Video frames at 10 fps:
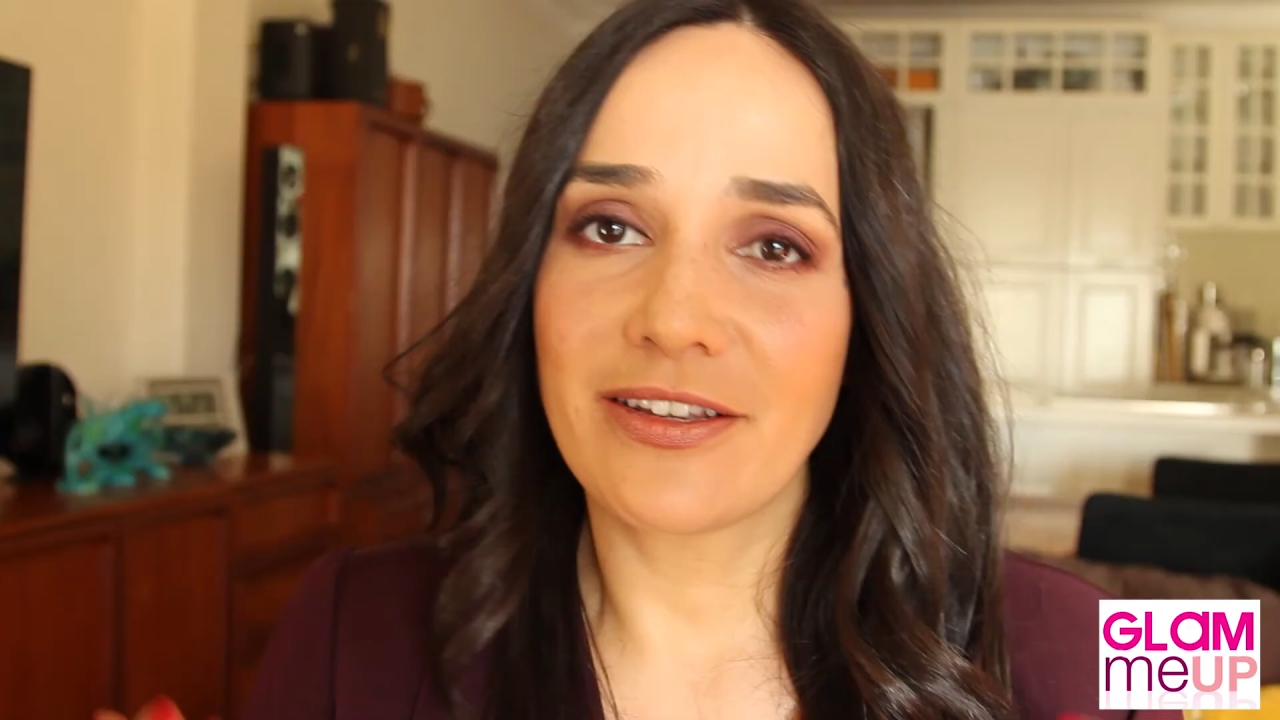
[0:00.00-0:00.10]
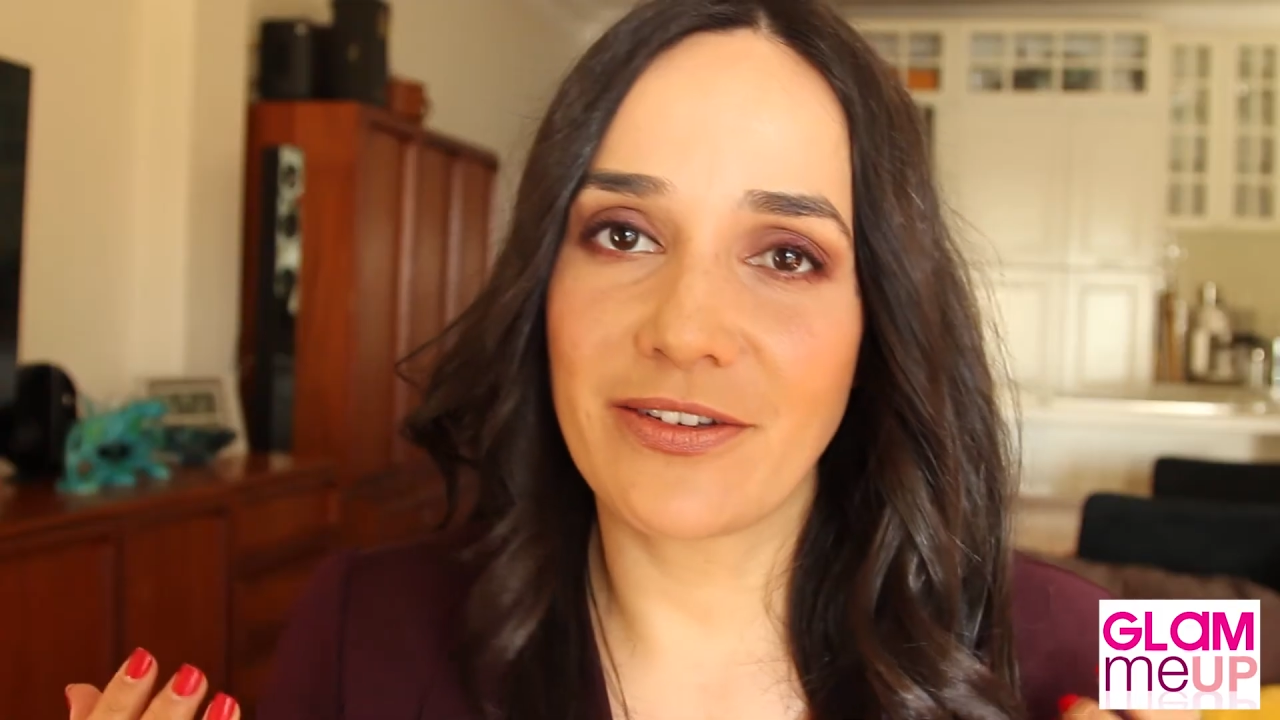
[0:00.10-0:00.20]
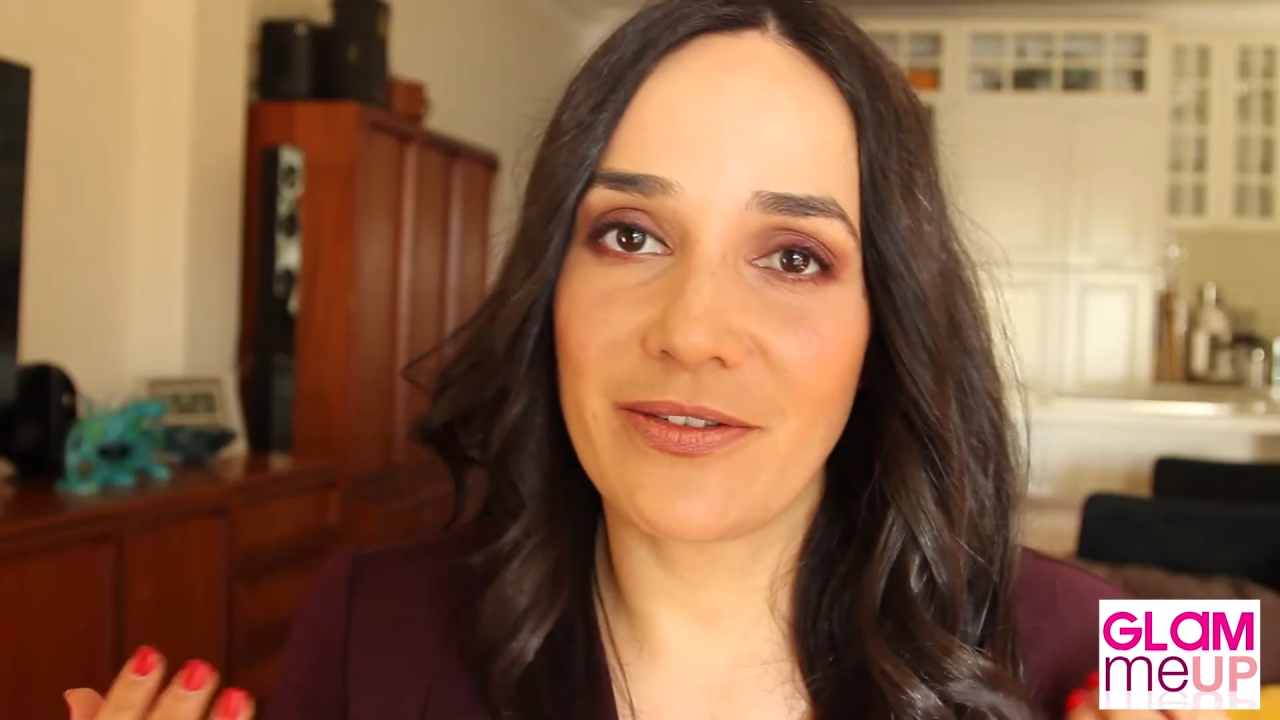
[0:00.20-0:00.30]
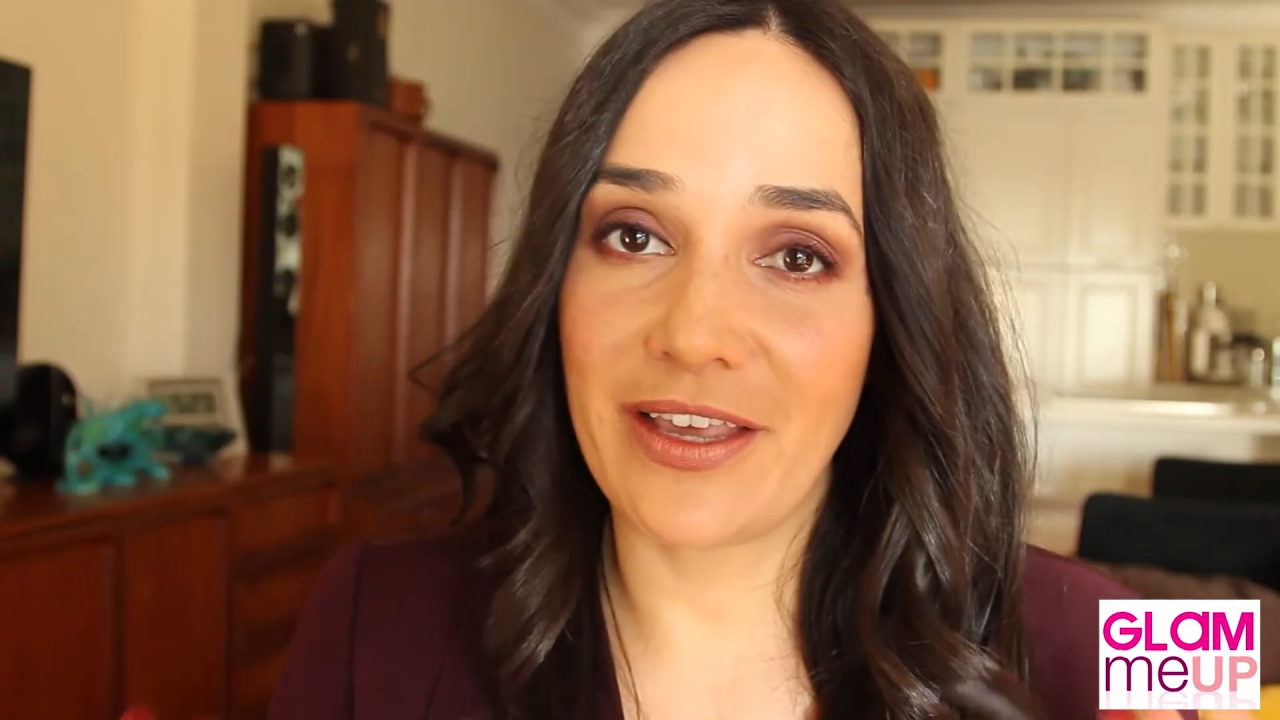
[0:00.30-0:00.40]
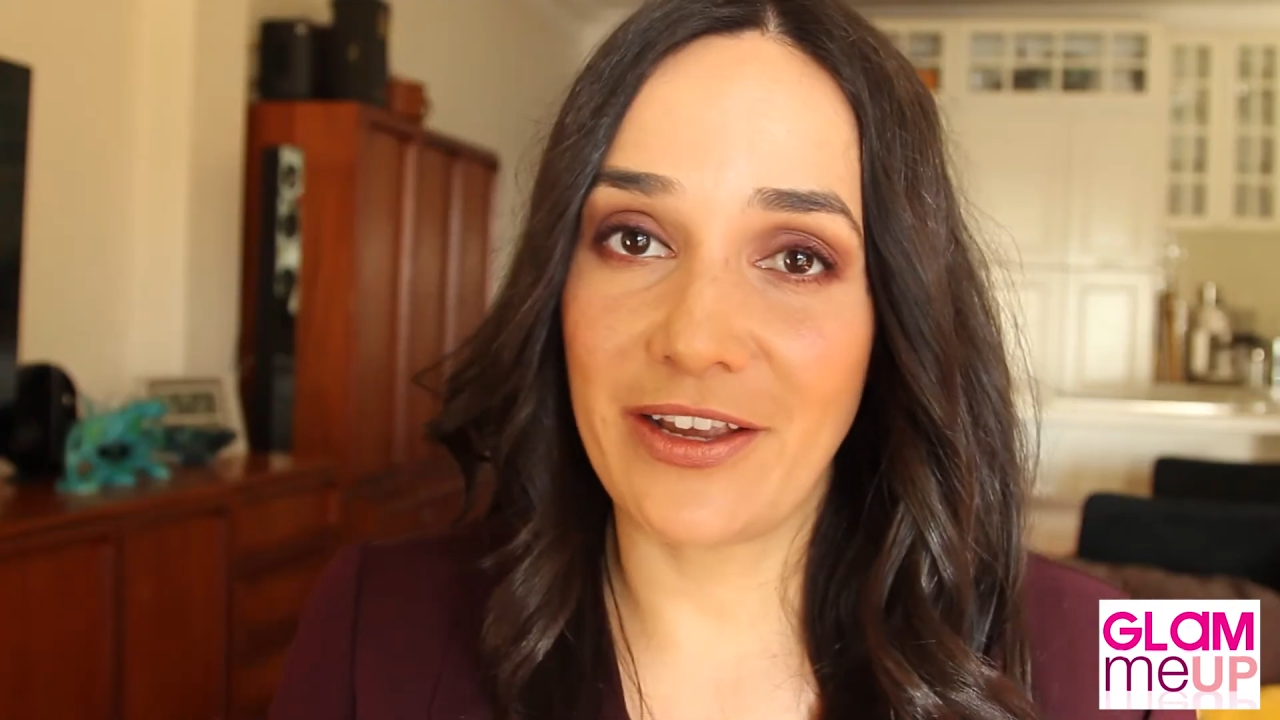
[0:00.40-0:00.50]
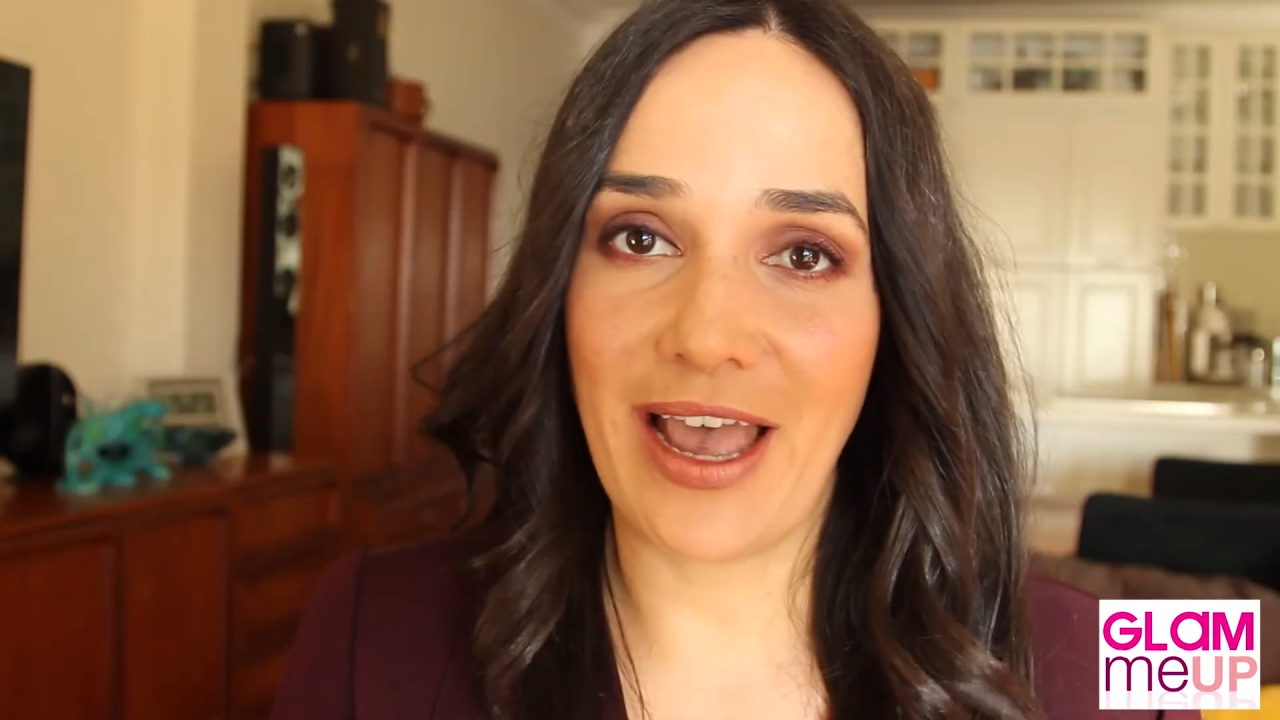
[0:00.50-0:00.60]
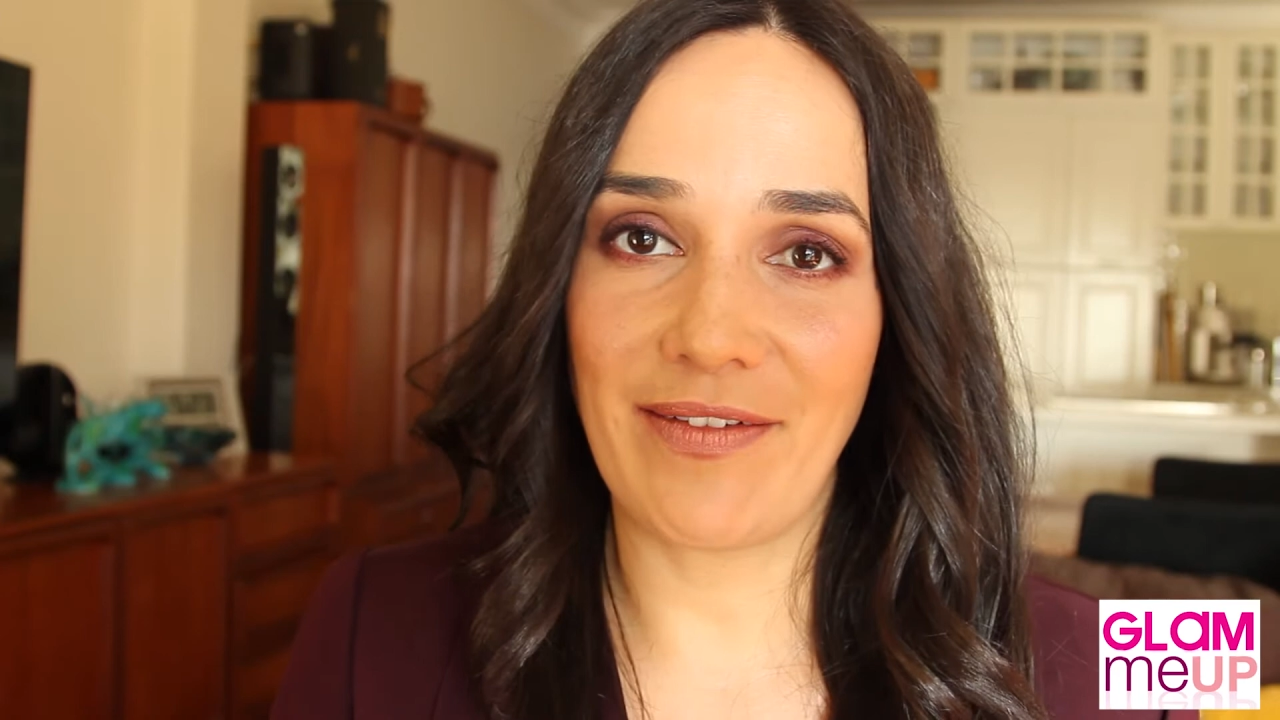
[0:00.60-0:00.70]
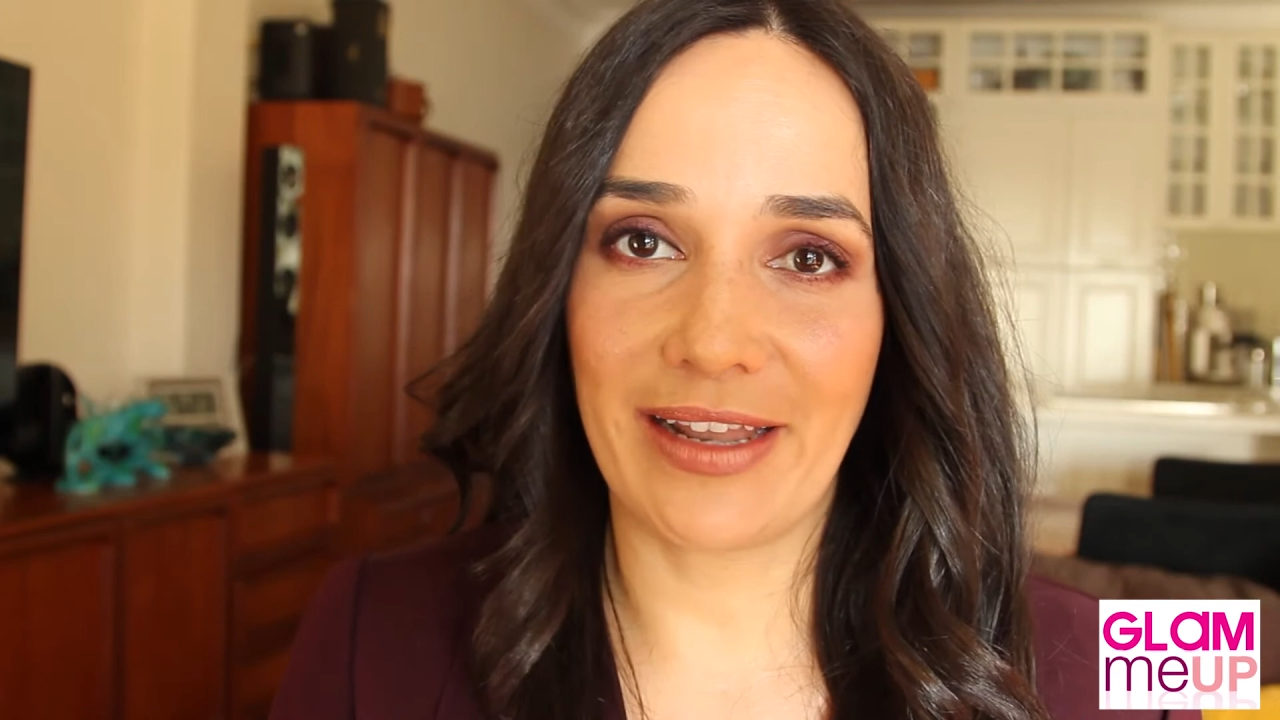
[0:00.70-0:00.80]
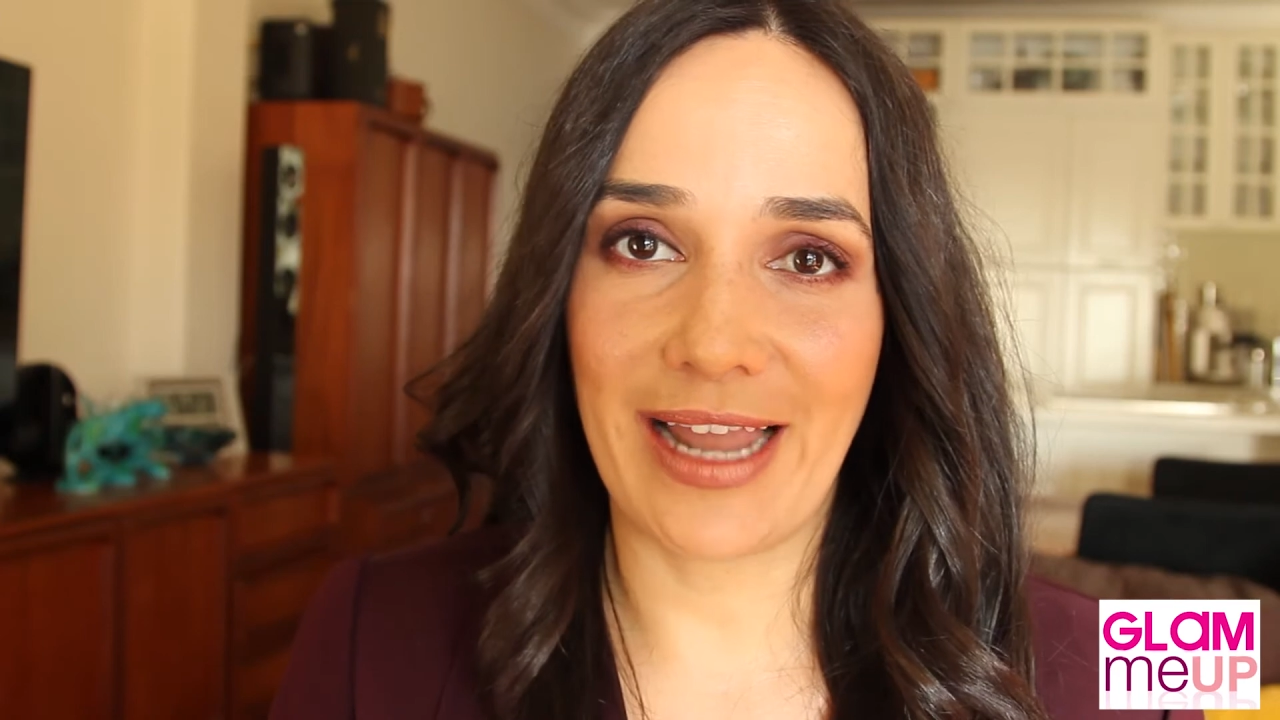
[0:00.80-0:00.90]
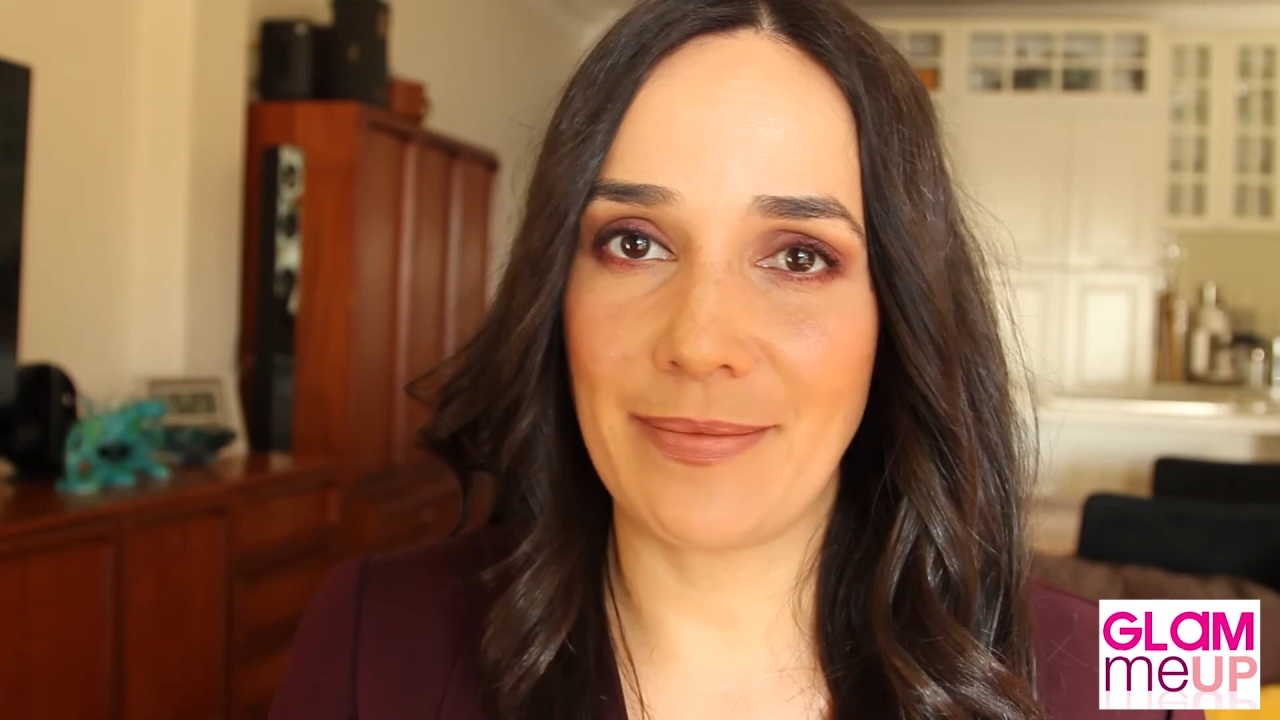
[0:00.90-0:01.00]
So there you
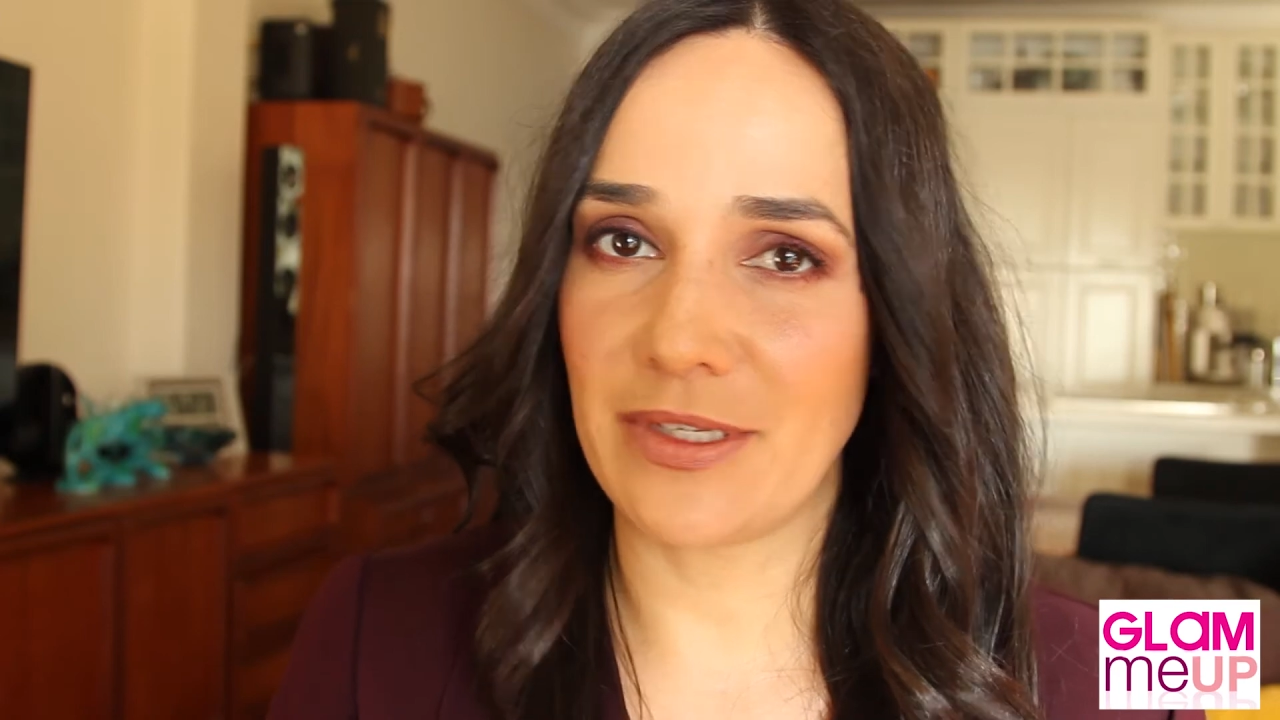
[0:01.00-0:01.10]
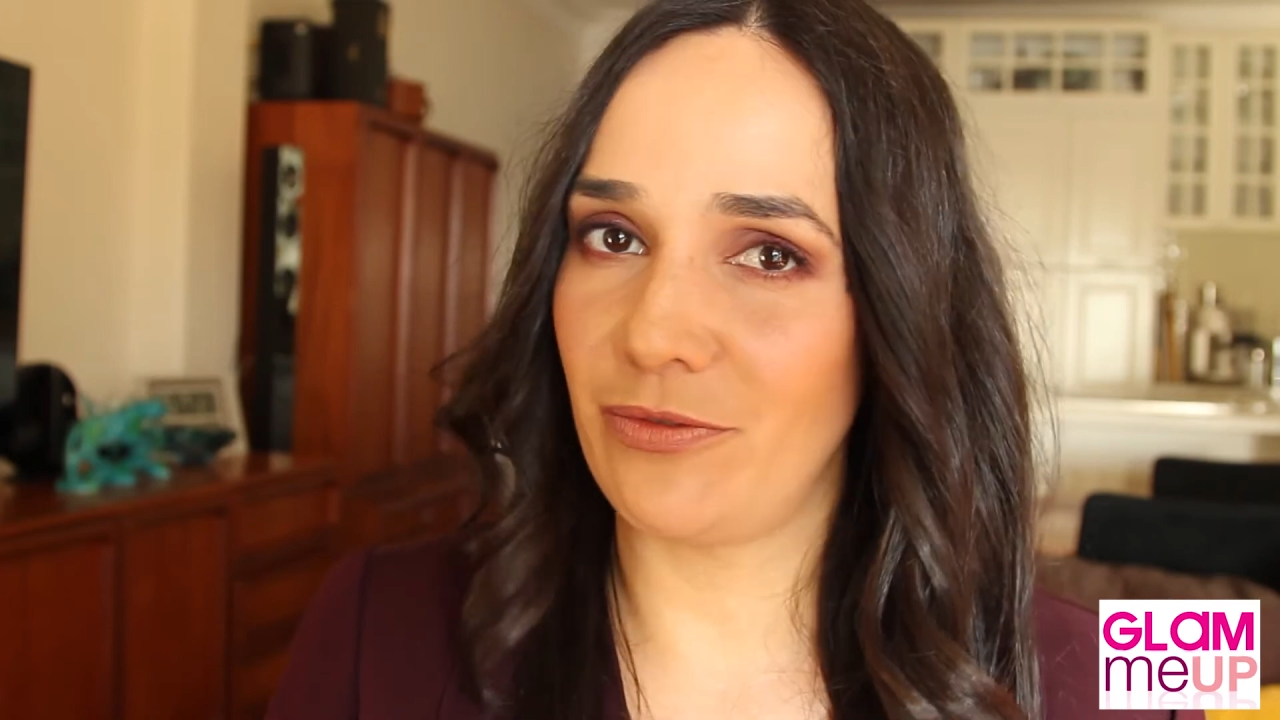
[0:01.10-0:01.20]
have it, Glams,